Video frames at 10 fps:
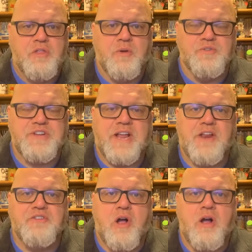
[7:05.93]
those kind
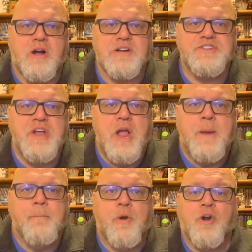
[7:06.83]
of talks
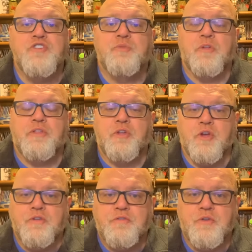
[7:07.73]
merged with
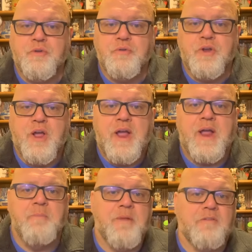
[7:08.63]
good food
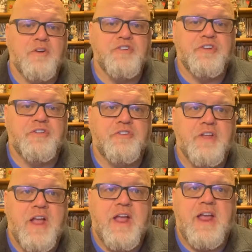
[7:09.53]
and beverages